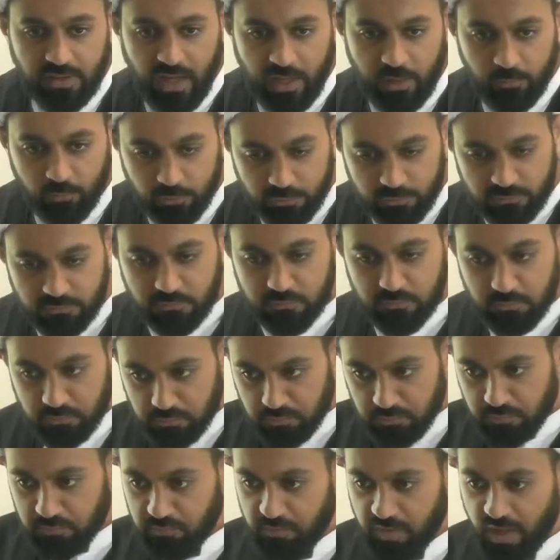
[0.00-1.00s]
I would
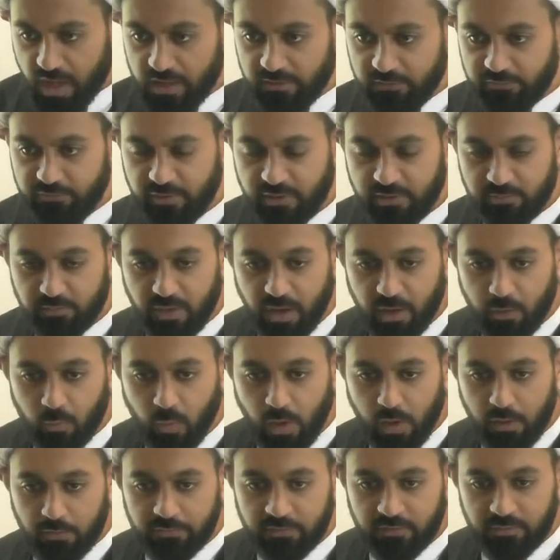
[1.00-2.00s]
elevate my
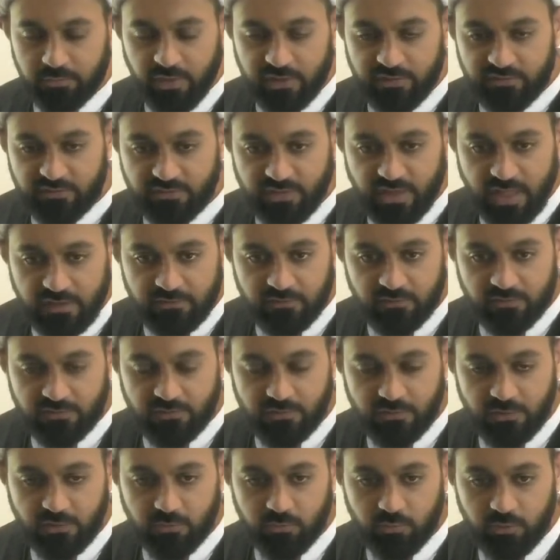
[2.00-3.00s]
wealth and my status
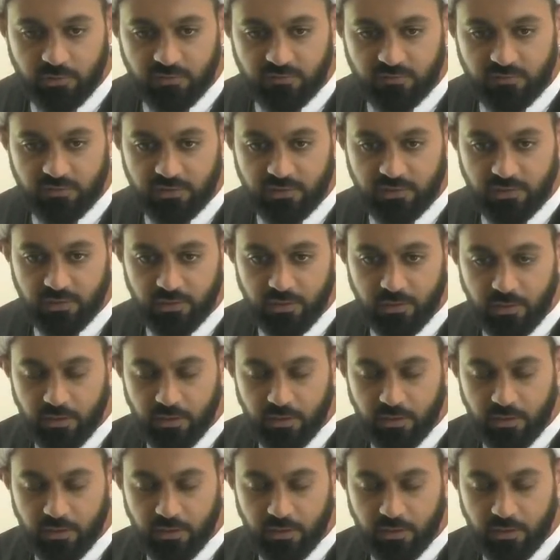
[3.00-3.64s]
in the community.